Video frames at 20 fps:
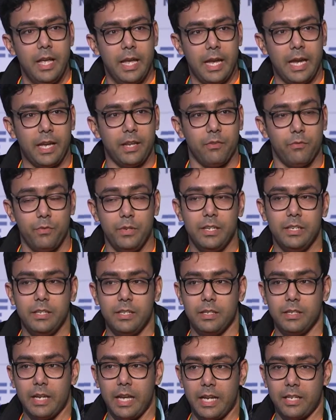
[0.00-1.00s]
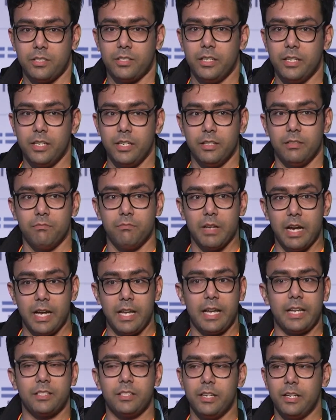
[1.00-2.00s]
And we actually,
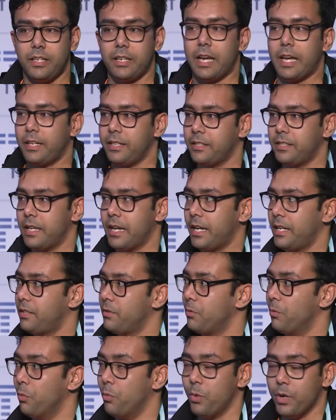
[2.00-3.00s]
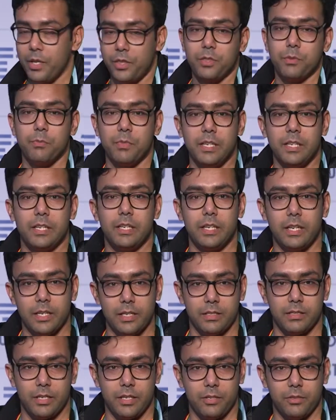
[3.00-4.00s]
I actually carried that with me
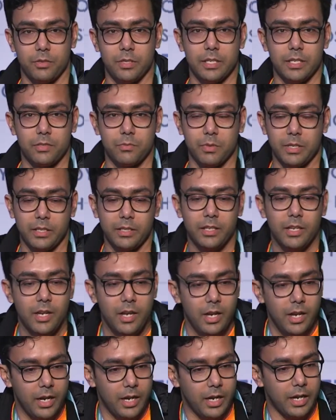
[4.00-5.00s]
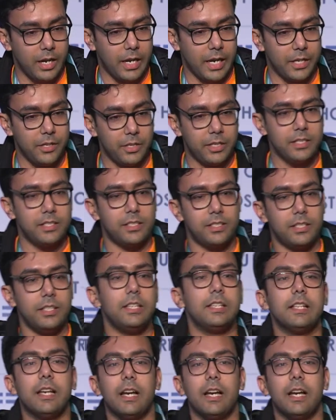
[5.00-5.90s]
in, into this one. Uh, and you can see